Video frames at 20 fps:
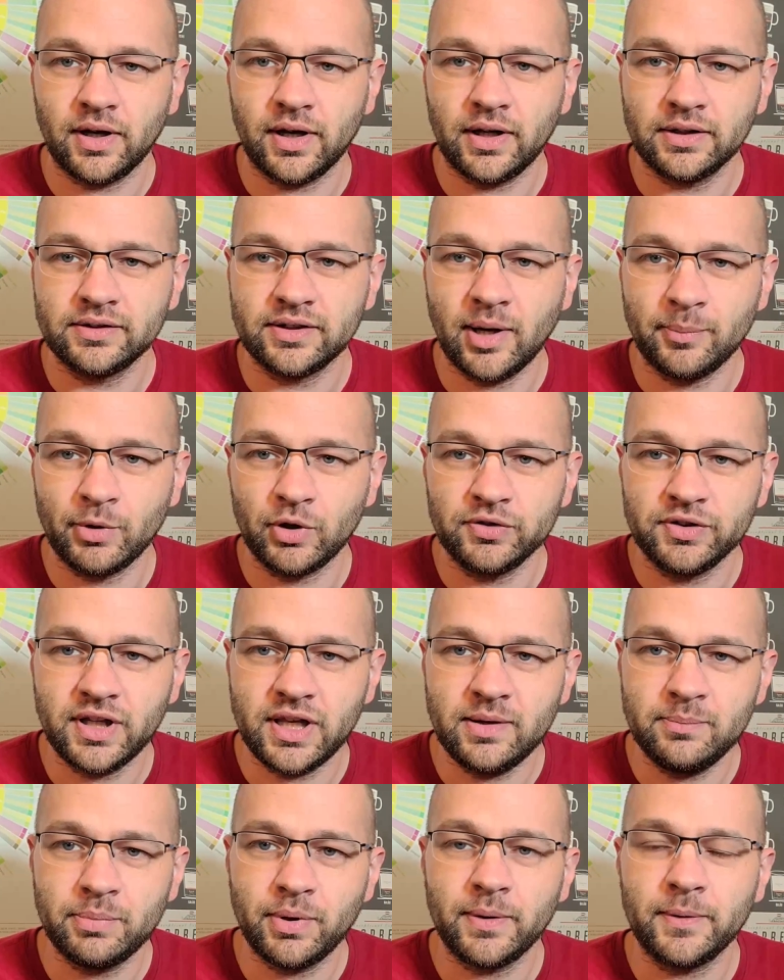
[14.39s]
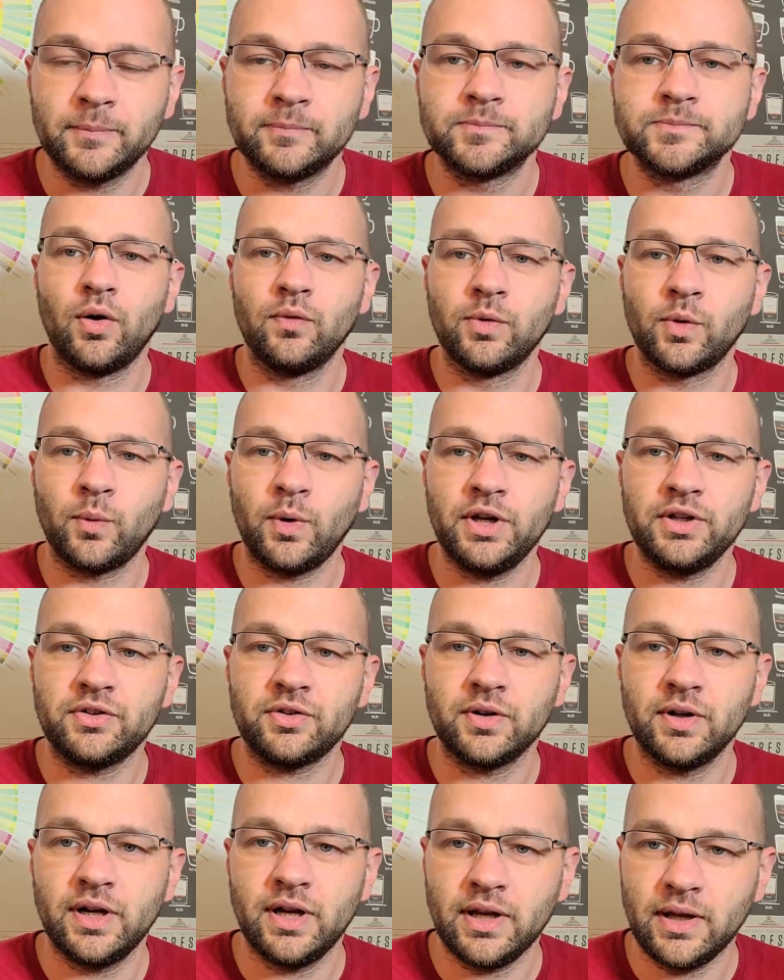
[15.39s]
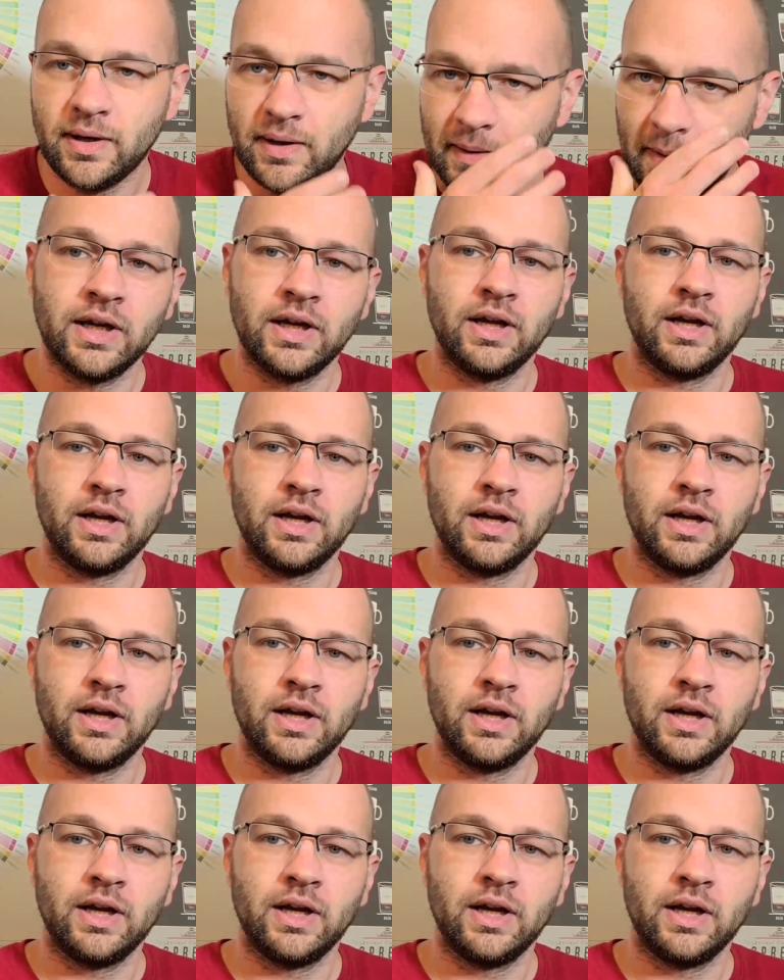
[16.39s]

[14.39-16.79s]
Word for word: uh, double deep overwintering.